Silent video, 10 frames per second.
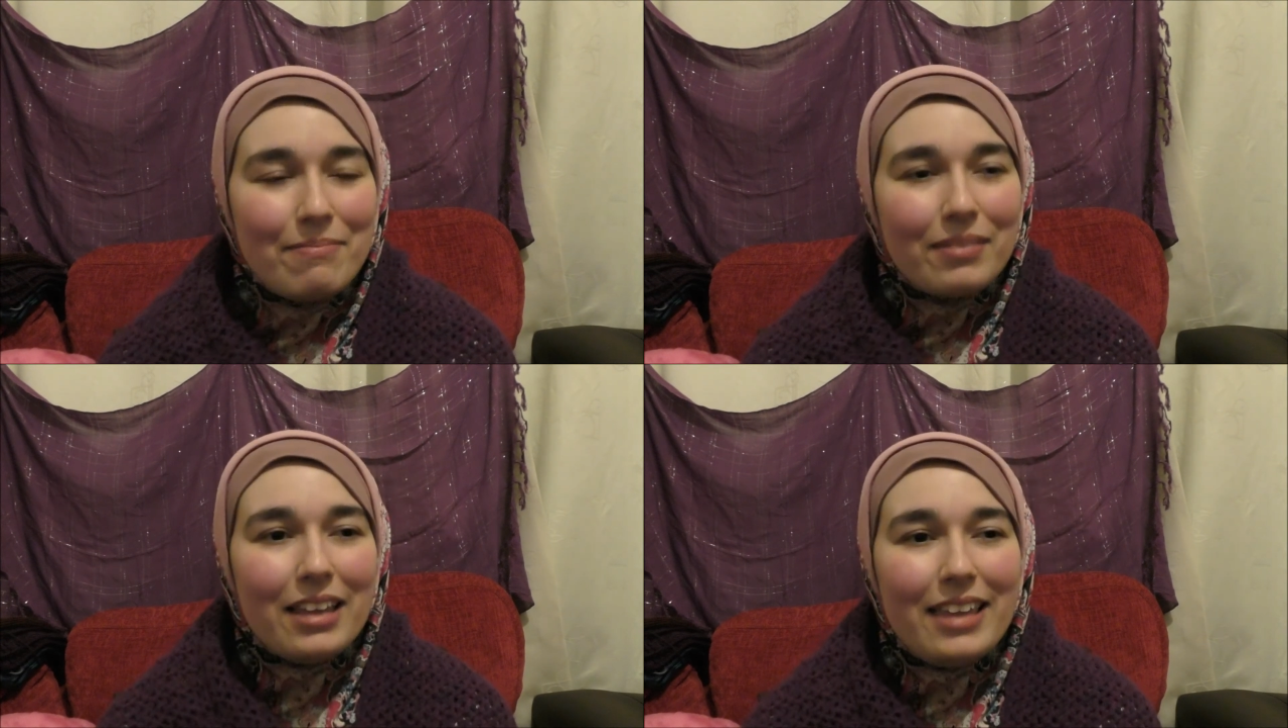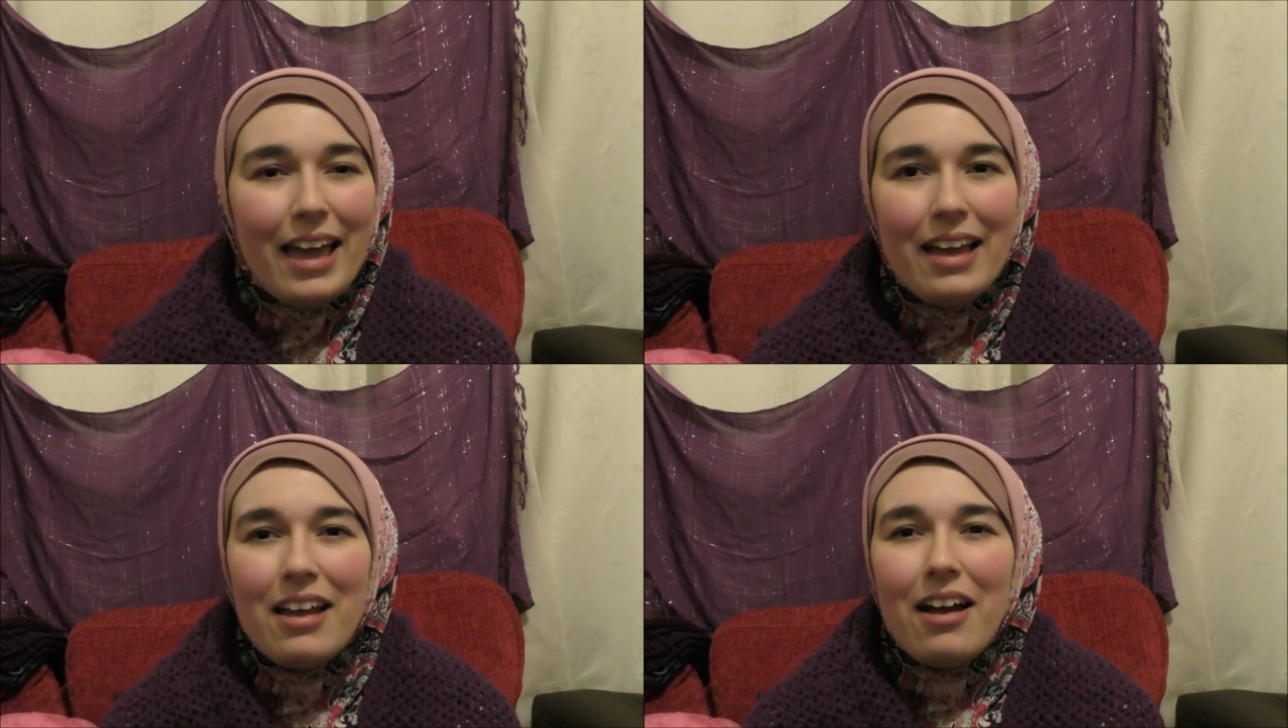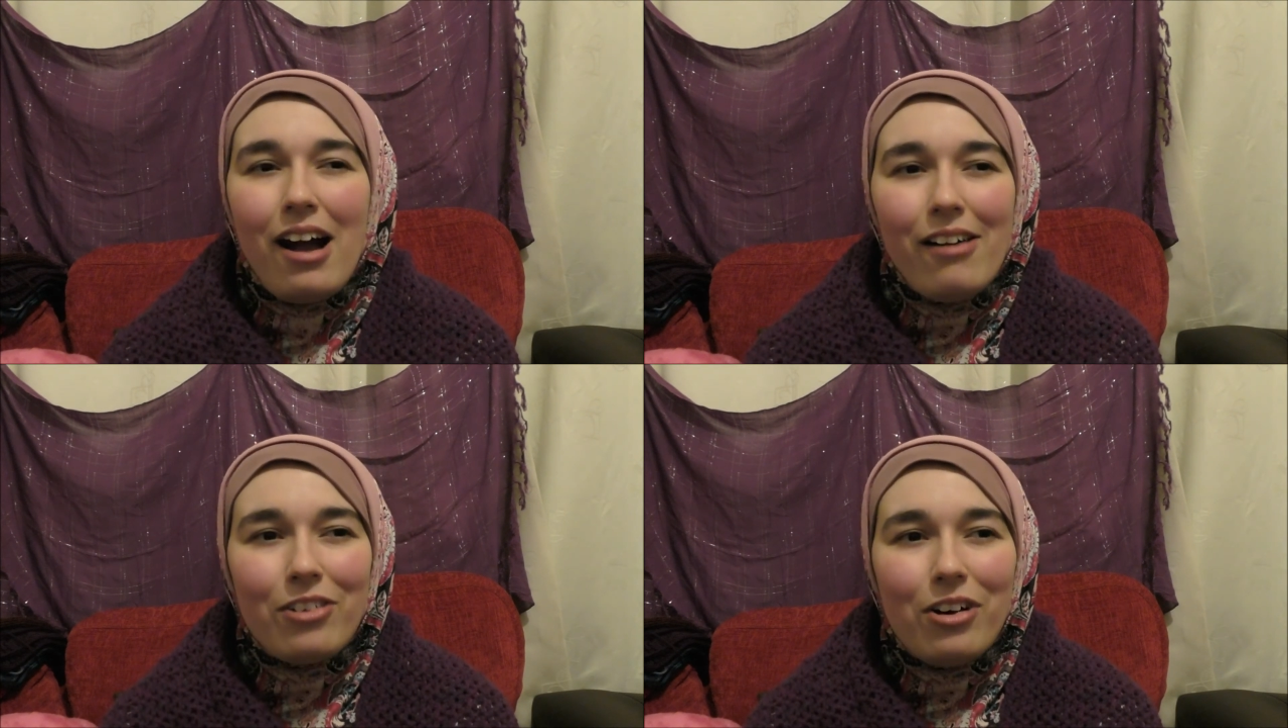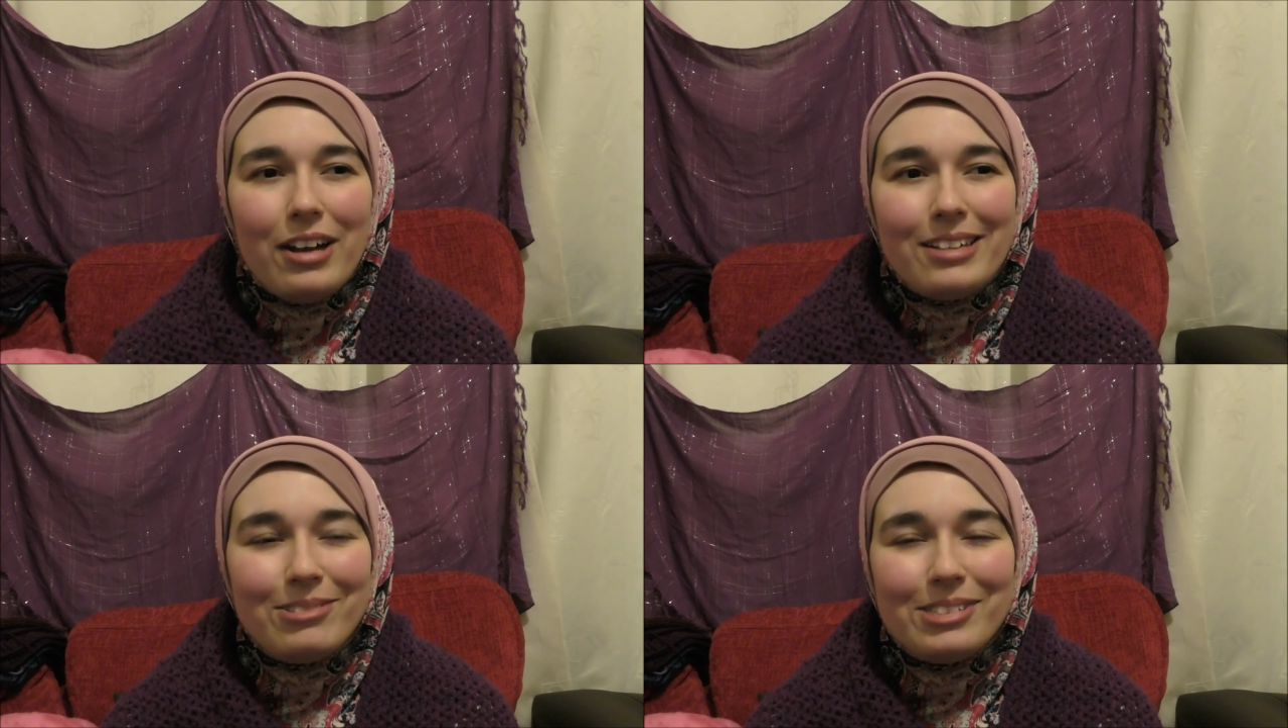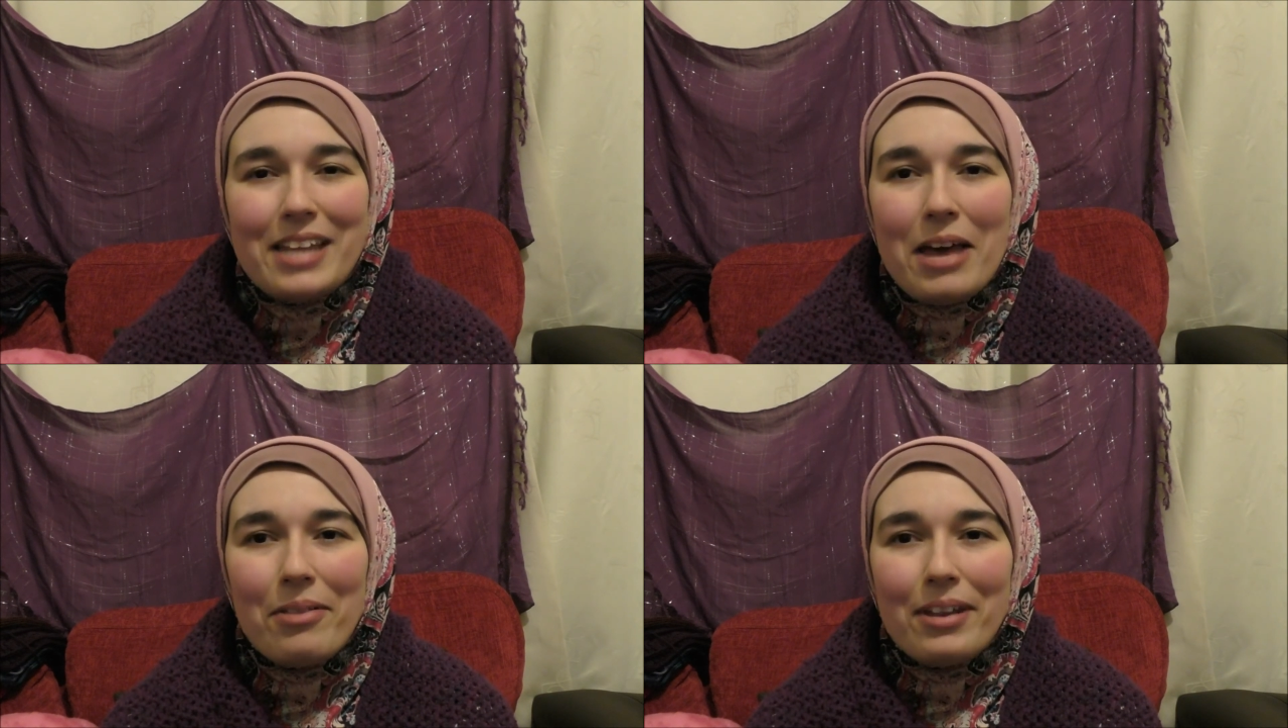yeah, I've got a little
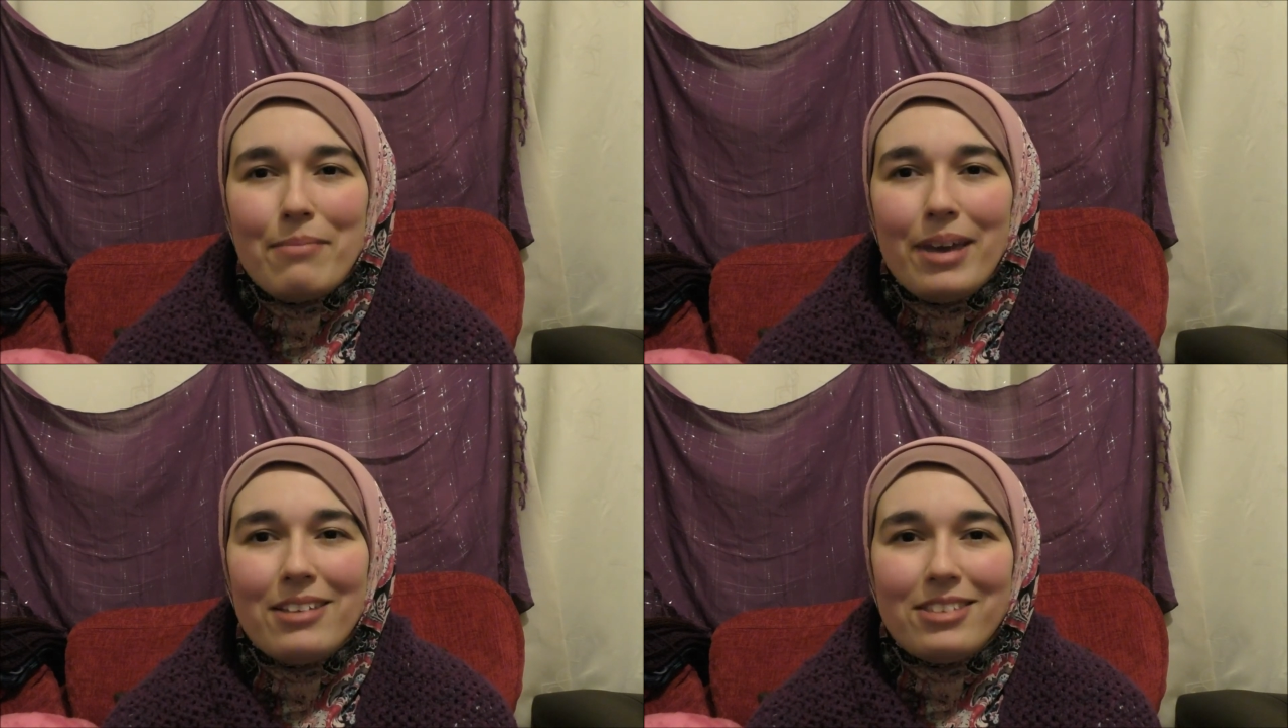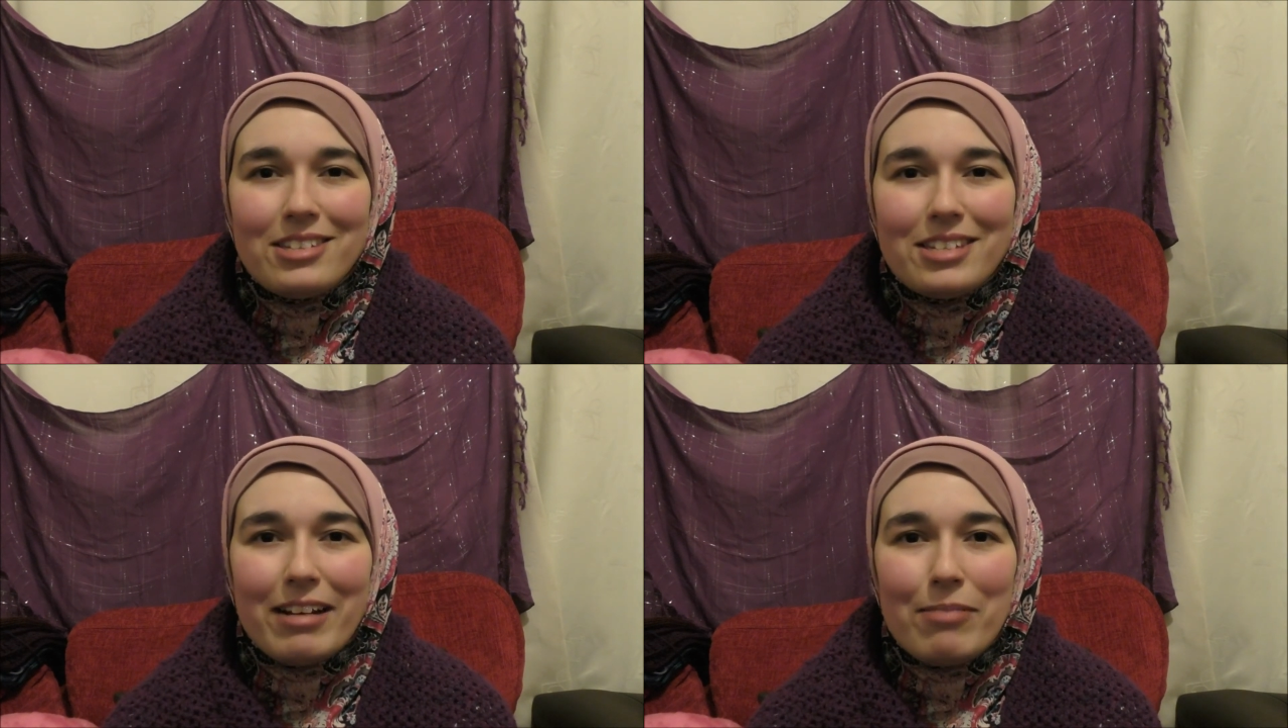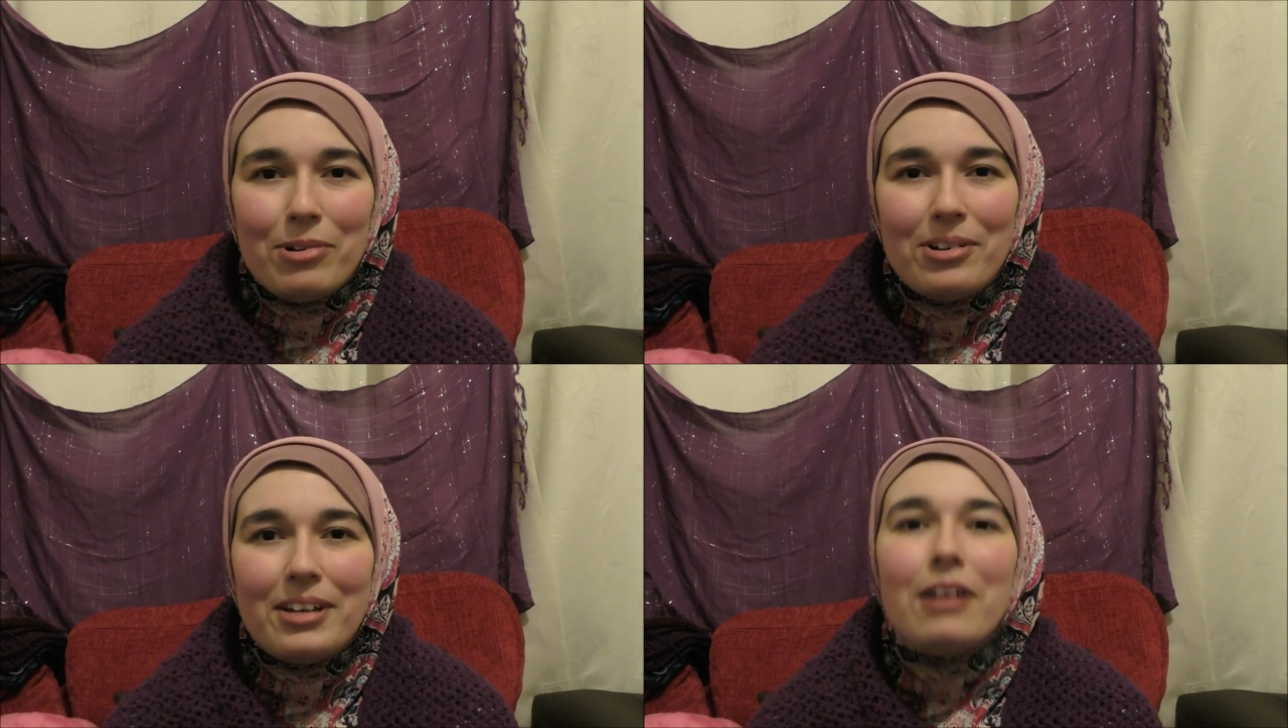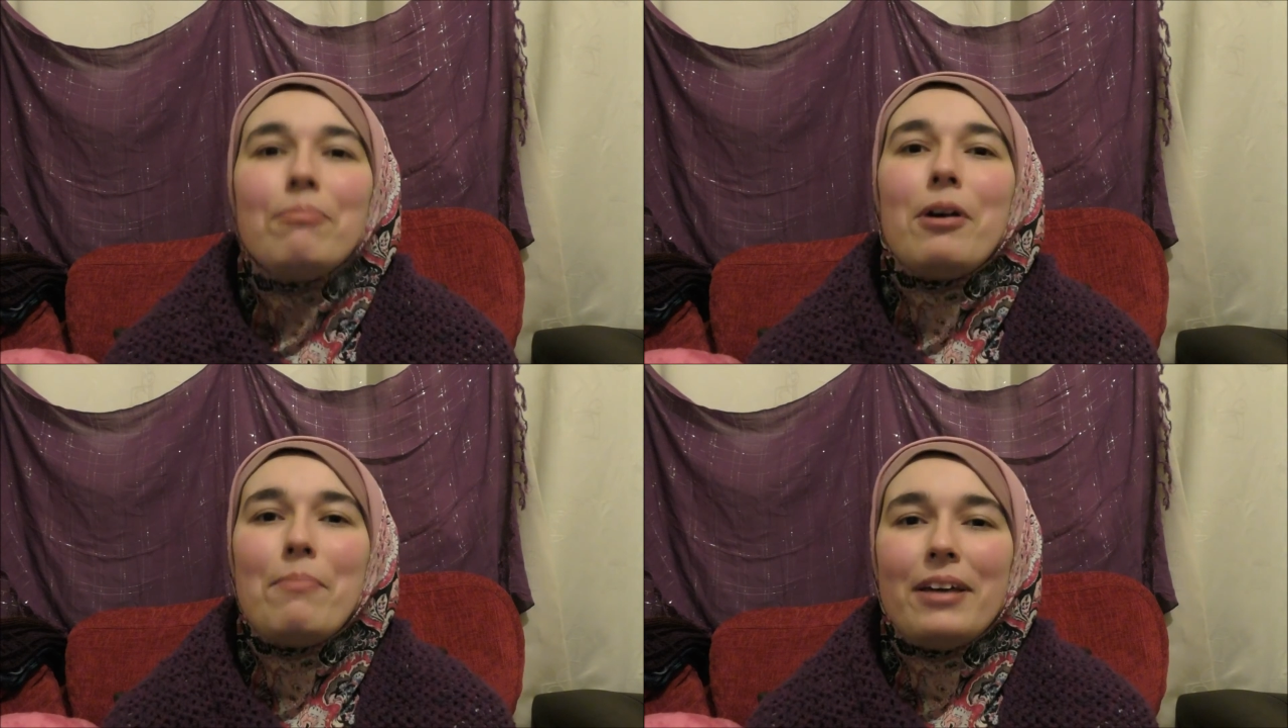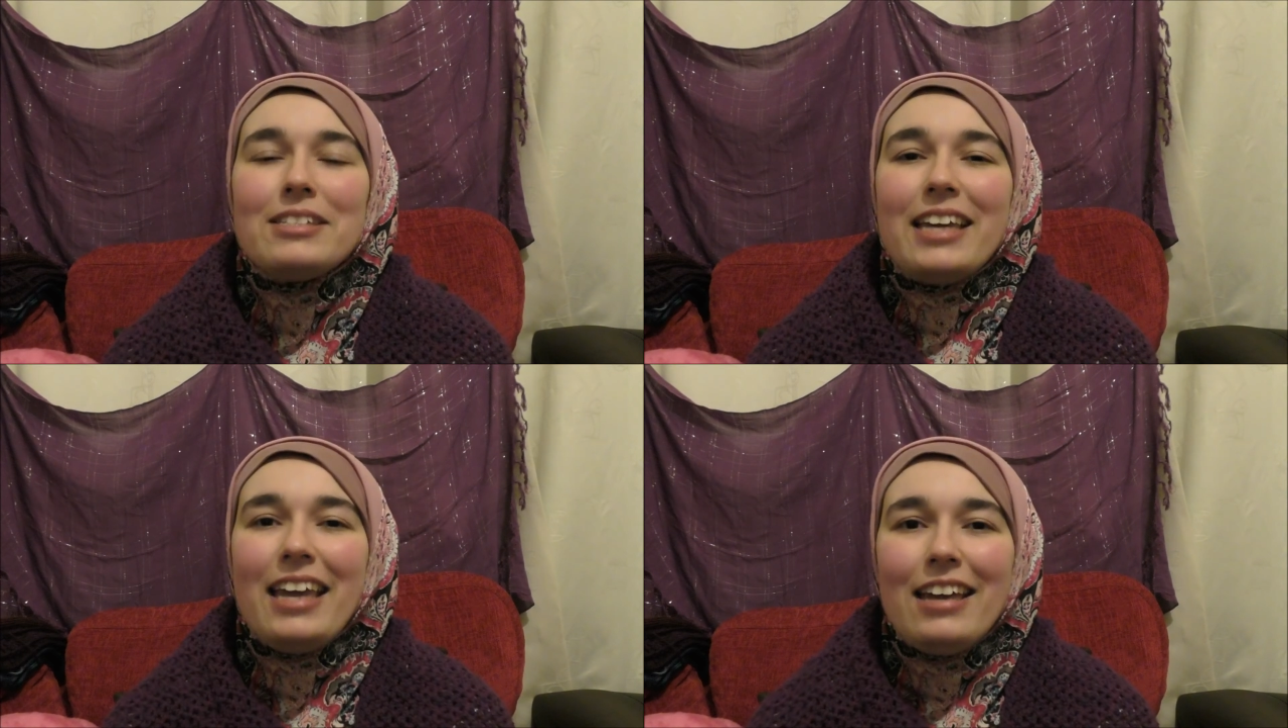snail that I made that's terrible, and I'll put a picture
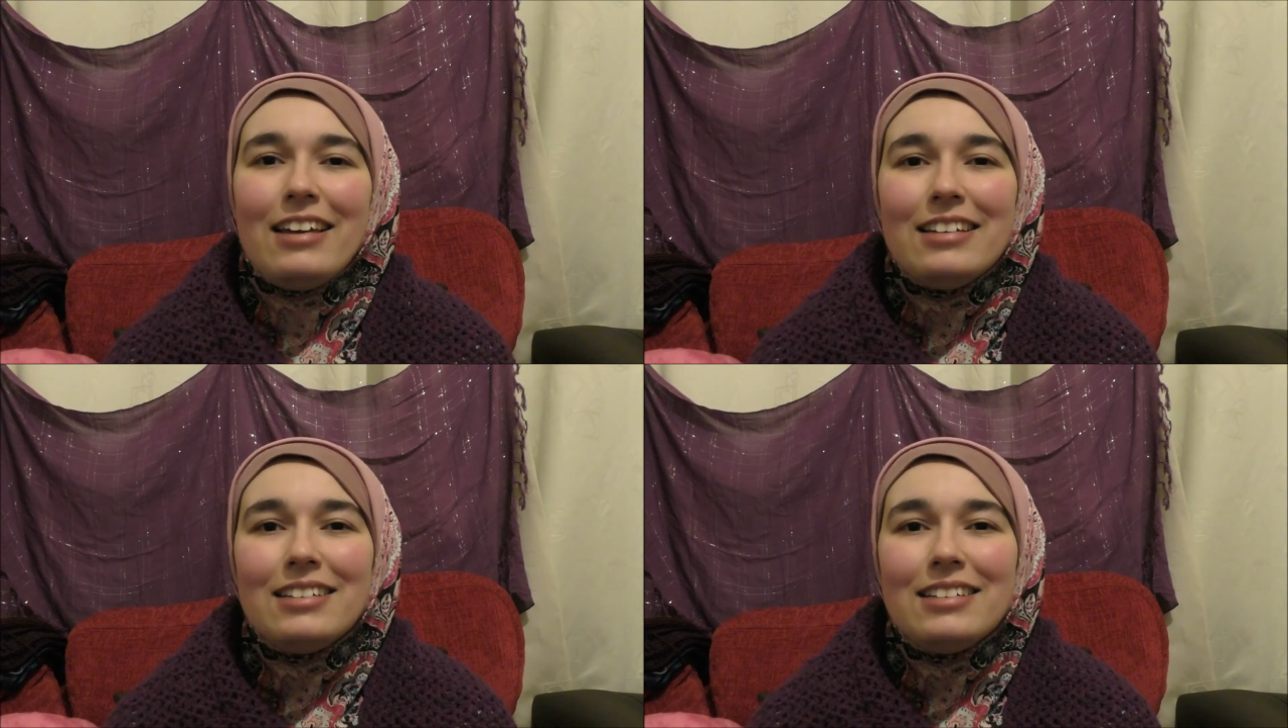here.